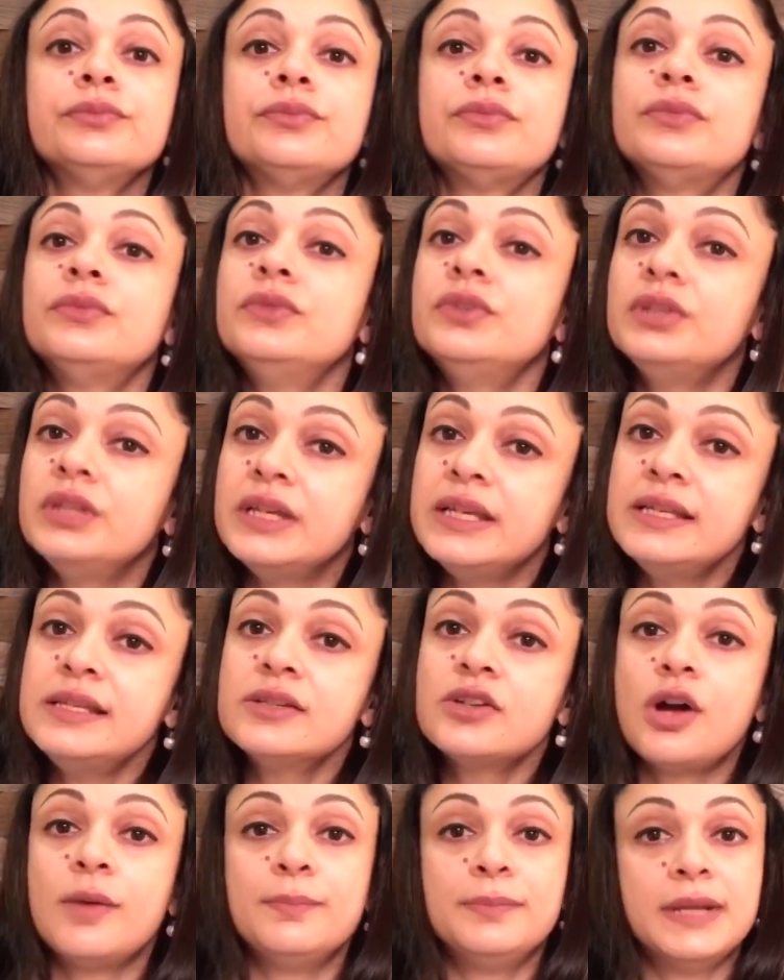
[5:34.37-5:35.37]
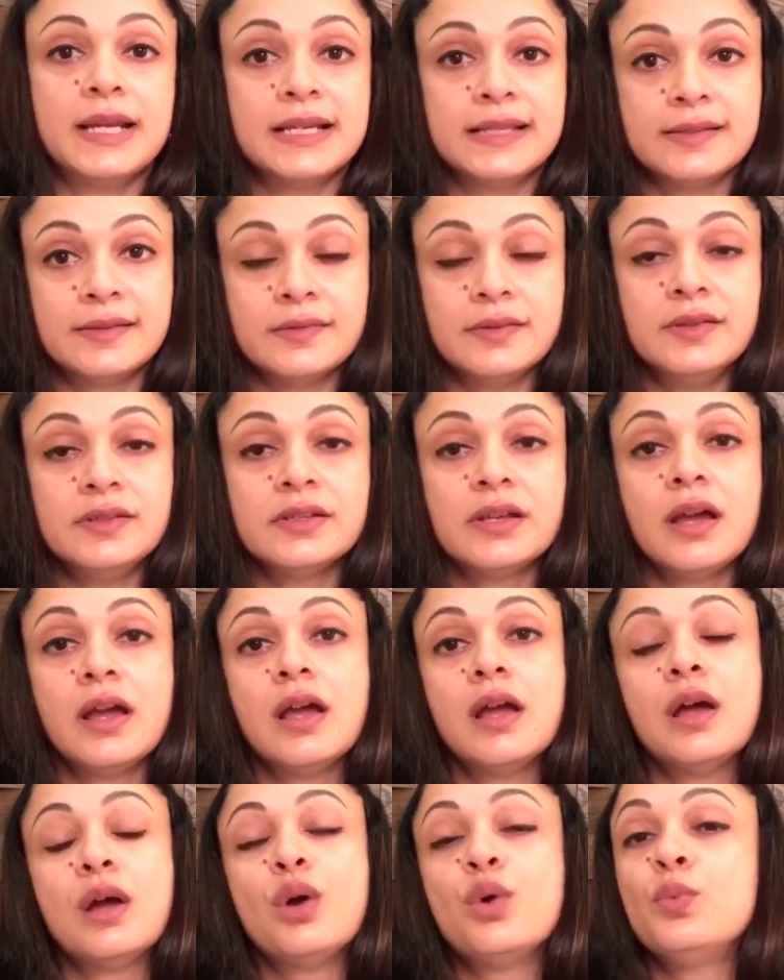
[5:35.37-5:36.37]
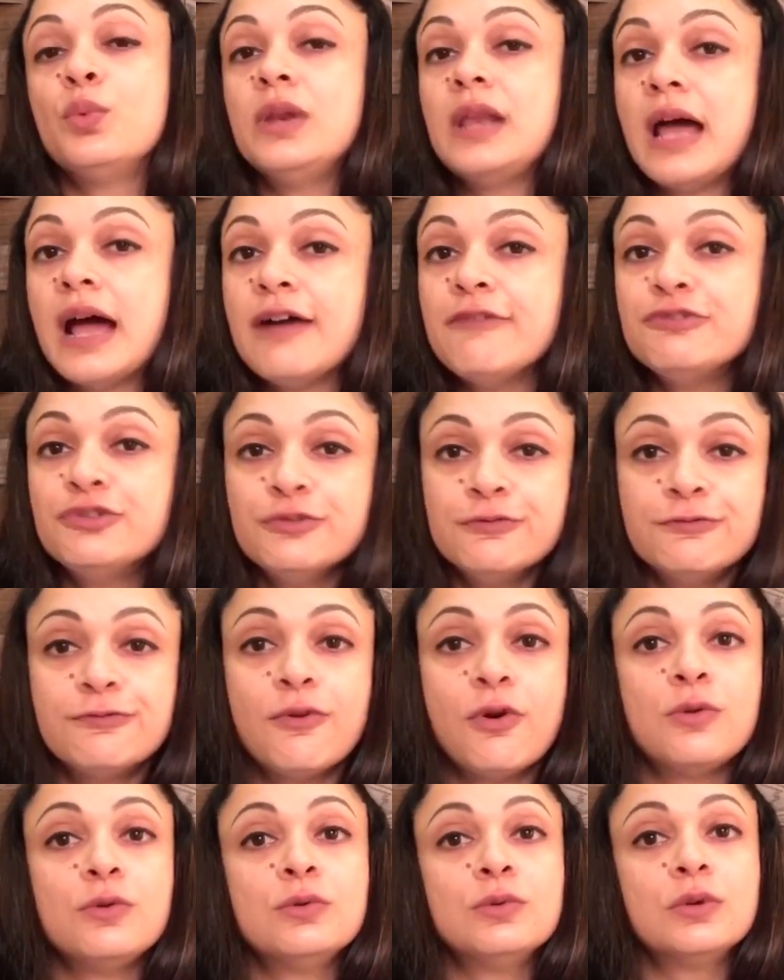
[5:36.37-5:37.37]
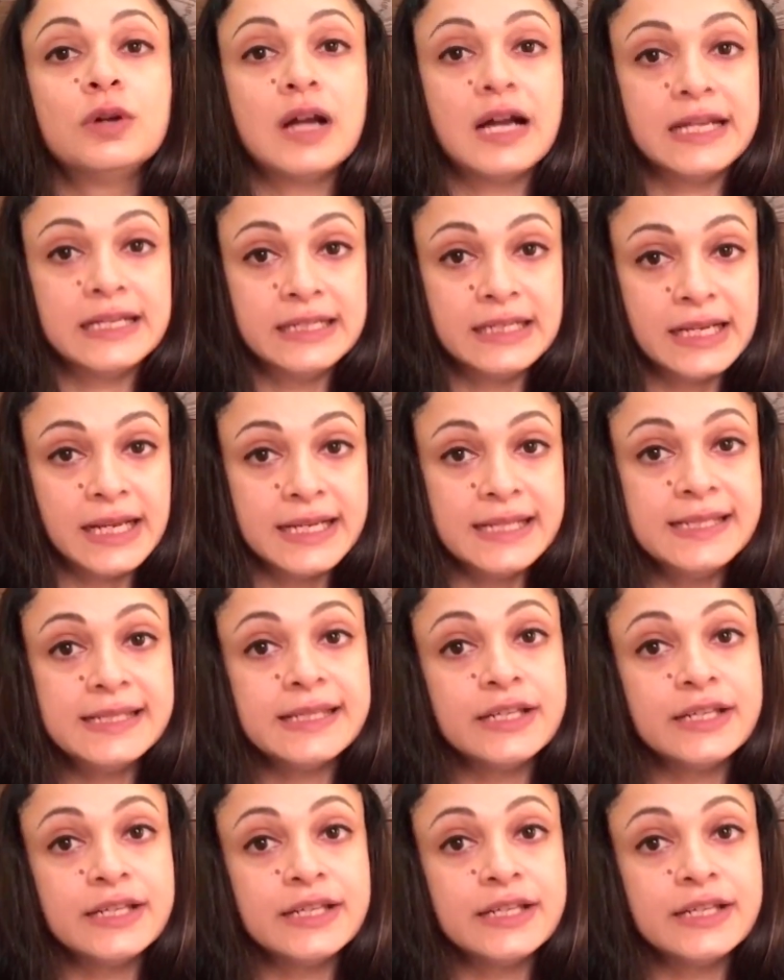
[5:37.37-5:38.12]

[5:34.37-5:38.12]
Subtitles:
These complexes will have to follow guidelines